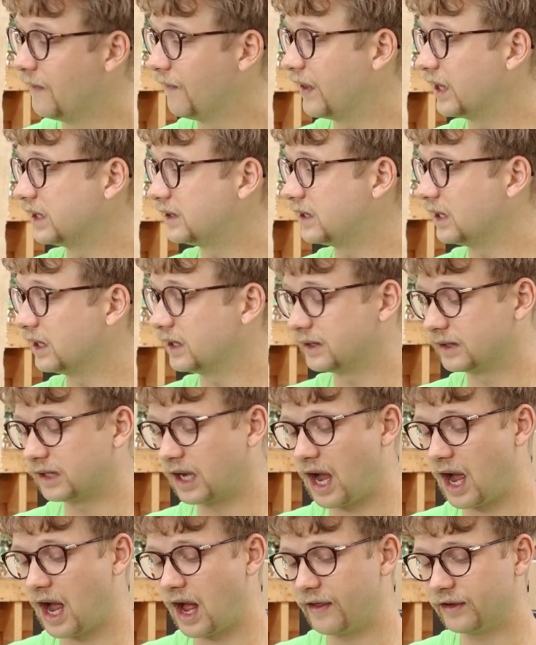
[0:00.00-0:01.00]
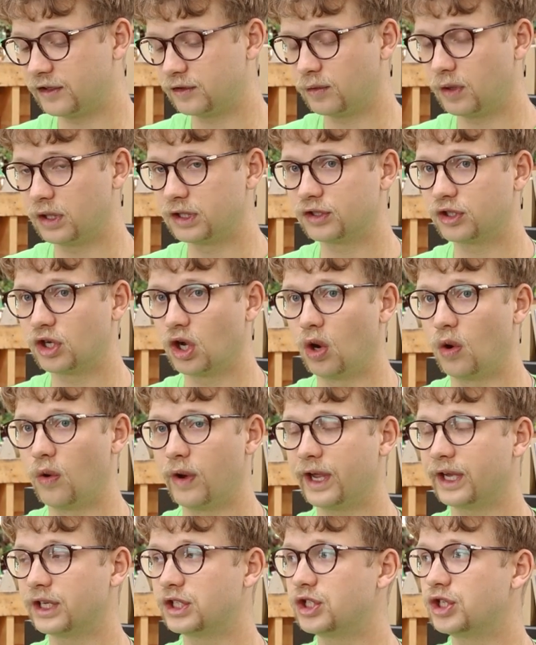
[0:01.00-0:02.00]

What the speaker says: This one's going